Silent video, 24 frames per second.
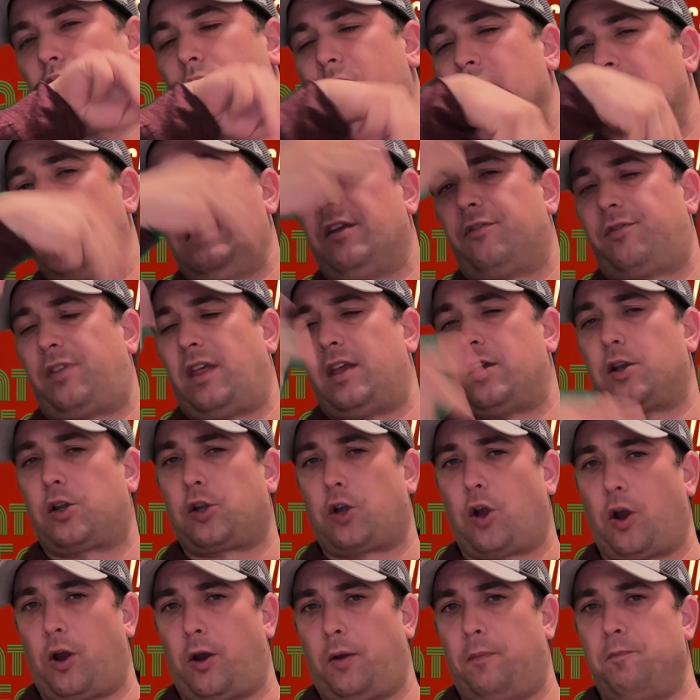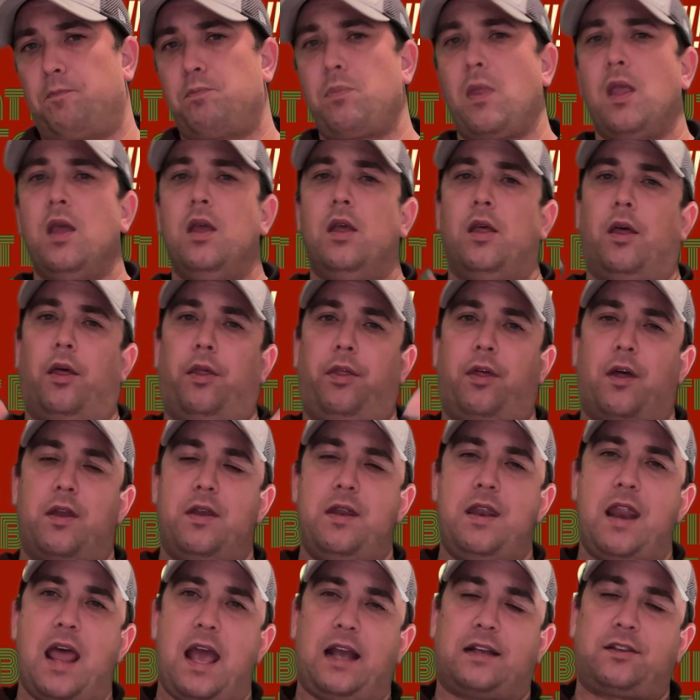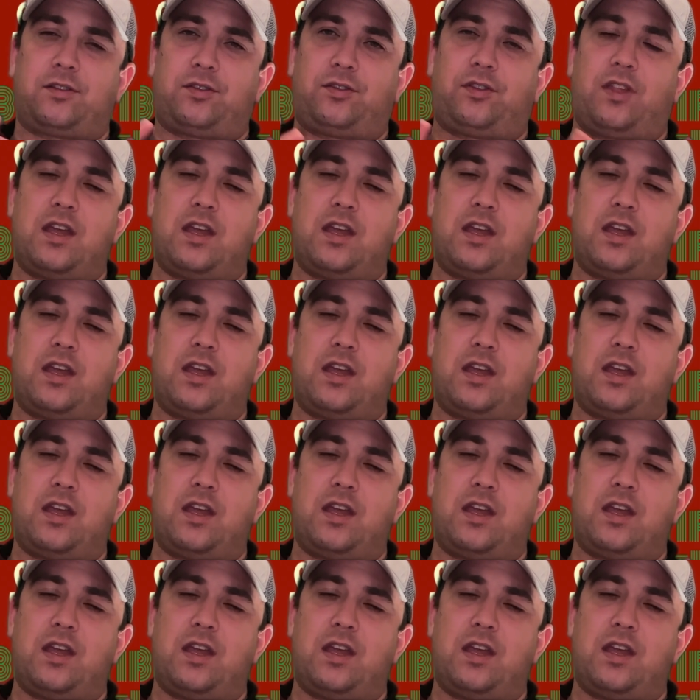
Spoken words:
if they occur. The next